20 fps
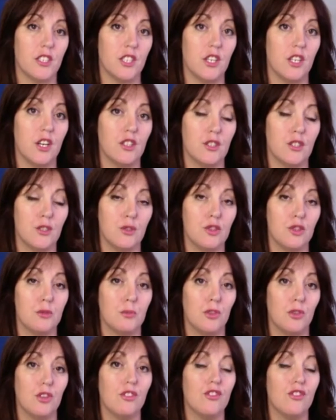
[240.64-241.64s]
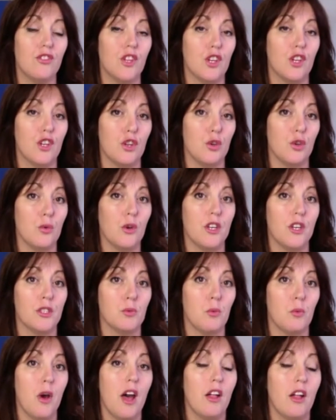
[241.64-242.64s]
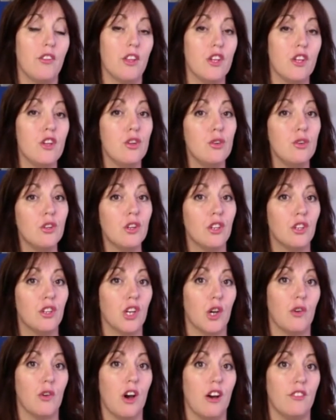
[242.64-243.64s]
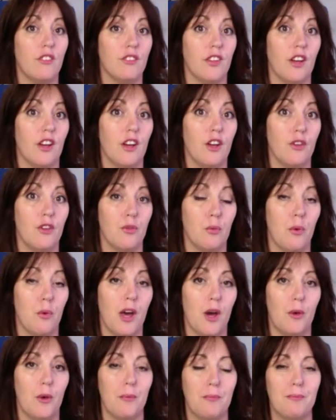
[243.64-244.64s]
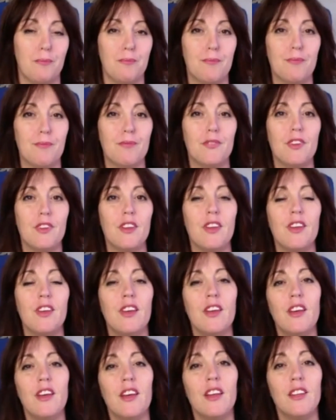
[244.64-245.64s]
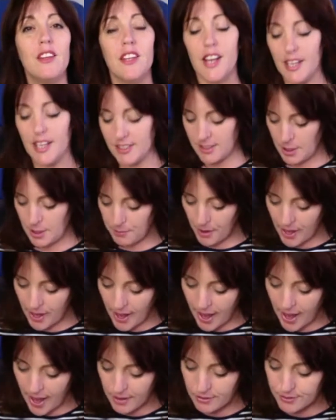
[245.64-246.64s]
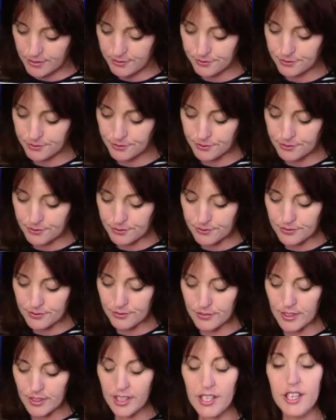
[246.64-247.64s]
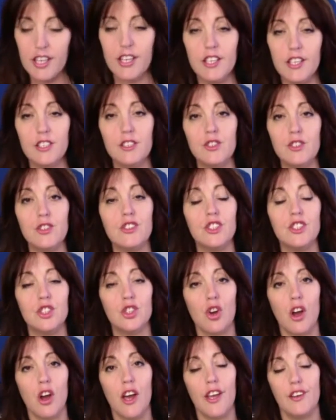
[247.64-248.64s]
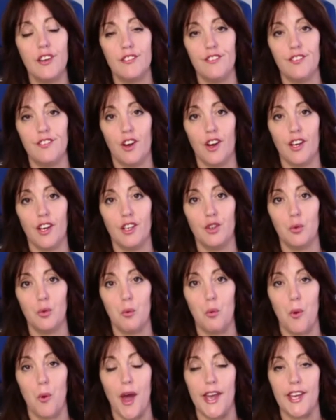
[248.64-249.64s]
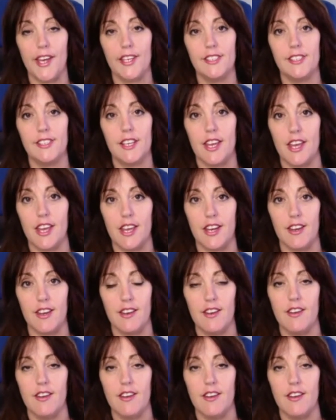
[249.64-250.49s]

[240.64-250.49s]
are suitable for you as well, that you can go after as well. The next tip I have is to try and find ways in.